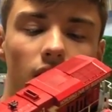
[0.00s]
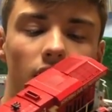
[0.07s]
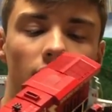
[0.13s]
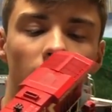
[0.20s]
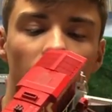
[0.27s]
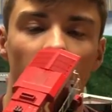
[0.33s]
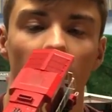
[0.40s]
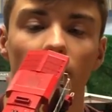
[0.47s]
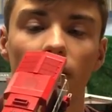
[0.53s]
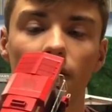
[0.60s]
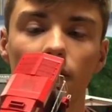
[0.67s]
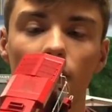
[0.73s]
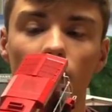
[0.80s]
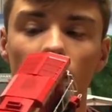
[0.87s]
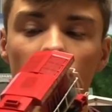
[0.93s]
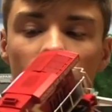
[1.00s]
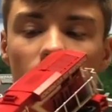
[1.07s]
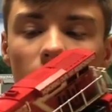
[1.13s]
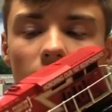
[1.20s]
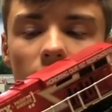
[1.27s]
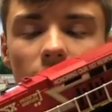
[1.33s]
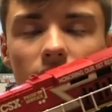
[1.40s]
there first.
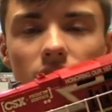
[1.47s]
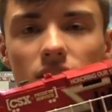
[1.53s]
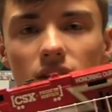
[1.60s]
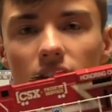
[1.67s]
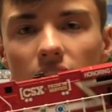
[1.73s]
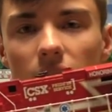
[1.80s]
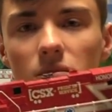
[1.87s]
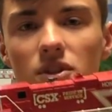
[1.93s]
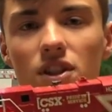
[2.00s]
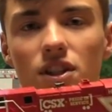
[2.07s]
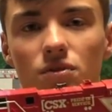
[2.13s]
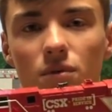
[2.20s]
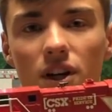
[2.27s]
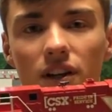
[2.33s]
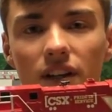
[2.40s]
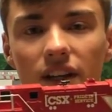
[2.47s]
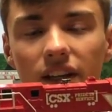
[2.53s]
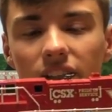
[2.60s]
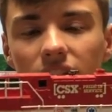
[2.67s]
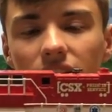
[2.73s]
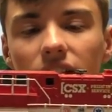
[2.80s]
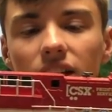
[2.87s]
This is an MTH Rail
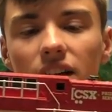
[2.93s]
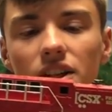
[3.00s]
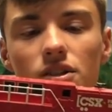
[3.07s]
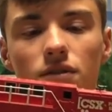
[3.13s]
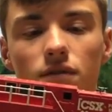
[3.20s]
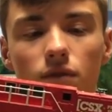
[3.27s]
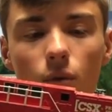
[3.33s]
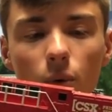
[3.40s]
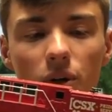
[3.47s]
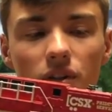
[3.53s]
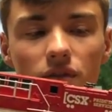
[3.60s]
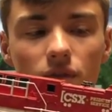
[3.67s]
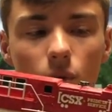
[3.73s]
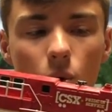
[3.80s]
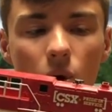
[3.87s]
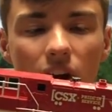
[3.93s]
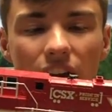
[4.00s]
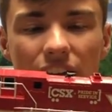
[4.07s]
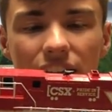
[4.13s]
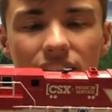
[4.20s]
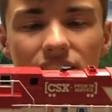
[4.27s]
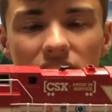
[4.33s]
King
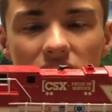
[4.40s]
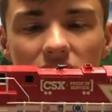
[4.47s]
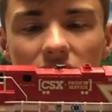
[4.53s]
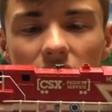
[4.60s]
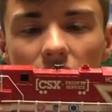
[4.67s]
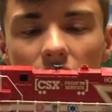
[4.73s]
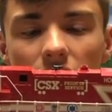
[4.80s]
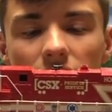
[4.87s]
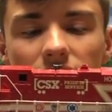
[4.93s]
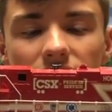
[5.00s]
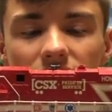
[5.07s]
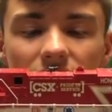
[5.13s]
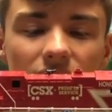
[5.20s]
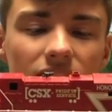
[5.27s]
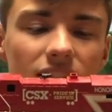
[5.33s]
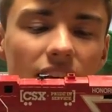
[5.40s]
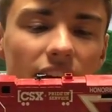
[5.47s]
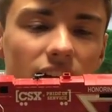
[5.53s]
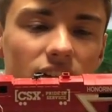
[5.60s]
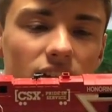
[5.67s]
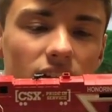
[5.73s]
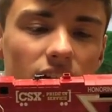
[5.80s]
ES44AC
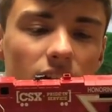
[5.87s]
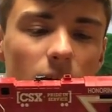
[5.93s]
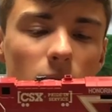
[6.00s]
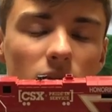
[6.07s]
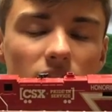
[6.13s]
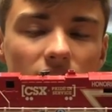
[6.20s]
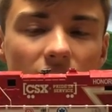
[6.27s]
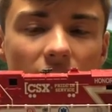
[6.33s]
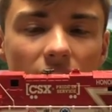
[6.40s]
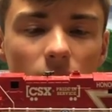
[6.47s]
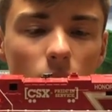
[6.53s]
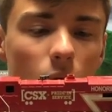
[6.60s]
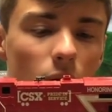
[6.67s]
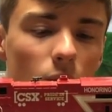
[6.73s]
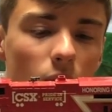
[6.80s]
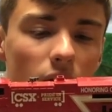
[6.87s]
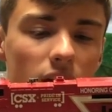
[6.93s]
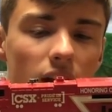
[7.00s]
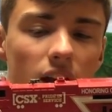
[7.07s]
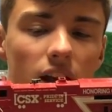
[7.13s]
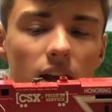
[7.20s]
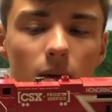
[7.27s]
CSX number
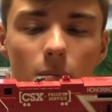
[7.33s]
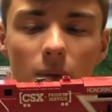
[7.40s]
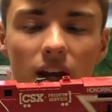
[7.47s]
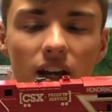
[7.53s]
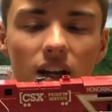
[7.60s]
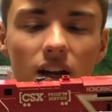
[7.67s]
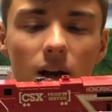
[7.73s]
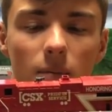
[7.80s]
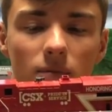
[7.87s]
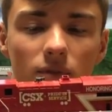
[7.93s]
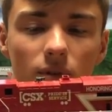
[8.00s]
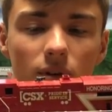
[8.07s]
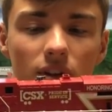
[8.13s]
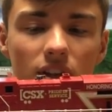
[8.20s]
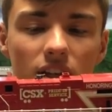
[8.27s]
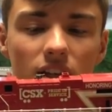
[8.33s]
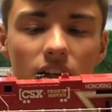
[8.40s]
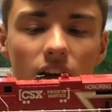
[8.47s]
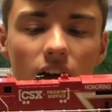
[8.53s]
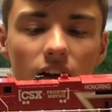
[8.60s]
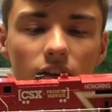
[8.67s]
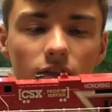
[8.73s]
911, painted up for
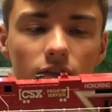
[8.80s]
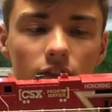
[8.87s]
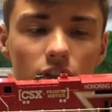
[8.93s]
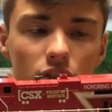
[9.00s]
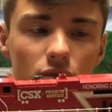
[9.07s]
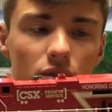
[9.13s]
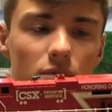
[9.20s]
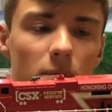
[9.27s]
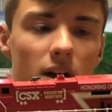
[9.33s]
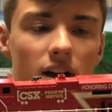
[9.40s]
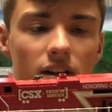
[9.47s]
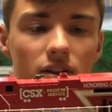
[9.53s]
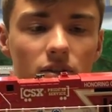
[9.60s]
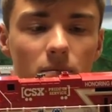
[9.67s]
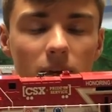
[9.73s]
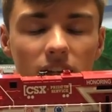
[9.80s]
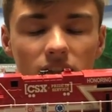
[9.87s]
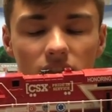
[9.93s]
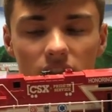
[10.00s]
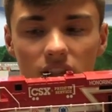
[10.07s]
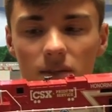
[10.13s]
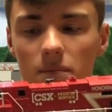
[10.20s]
the first responders
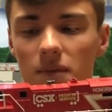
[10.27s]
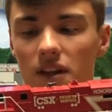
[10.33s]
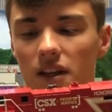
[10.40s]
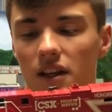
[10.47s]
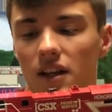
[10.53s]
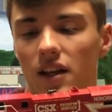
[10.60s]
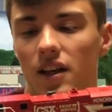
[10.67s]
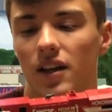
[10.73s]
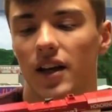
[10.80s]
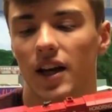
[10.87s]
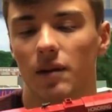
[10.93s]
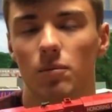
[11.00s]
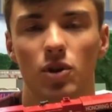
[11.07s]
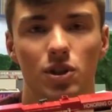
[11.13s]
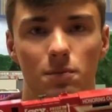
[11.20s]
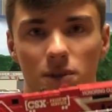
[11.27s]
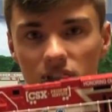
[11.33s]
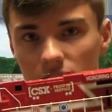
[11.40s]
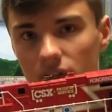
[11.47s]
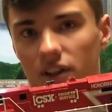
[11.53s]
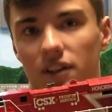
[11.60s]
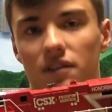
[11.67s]
paint scheme, and more
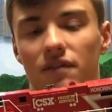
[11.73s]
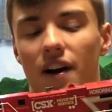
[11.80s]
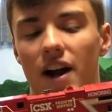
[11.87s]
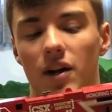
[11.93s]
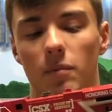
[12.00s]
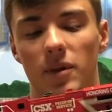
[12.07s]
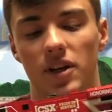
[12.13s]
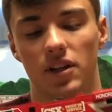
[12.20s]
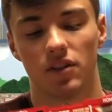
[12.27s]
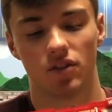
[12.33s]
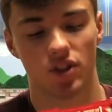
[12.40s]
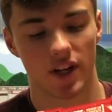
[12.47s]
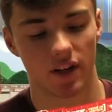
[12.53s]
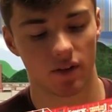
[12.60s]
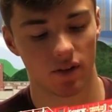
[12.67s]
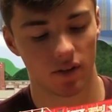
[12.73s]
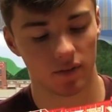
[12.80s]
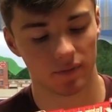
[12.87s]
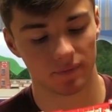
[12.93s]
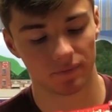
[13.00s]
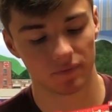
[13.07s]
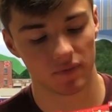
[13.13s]
specifically firemen in general.
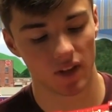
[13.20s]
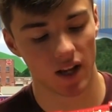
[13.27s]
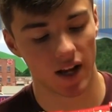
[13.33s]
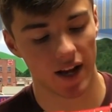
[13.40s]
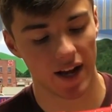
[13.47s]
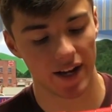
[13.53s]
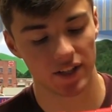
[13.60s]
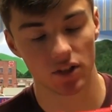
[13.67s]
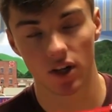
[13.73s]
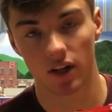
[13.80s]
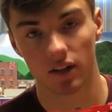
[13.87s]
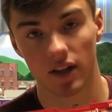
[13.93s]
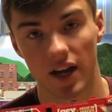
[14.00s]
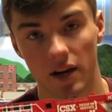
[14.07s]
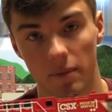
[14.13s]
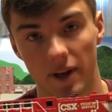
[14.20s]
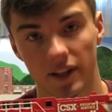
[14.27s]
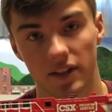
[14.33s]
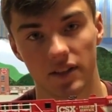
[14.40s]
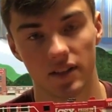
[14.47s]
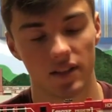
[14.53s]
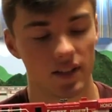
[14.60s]
I talk a lot
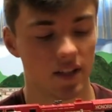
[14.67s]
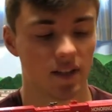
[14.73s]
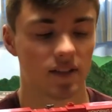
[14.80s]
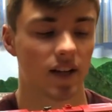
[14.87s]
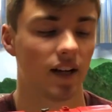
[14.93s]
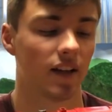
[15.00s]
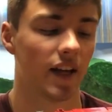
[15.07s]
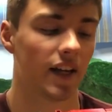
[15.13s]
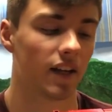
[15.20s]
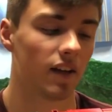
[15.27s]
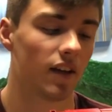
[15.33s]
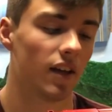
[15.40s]
about the details that I like,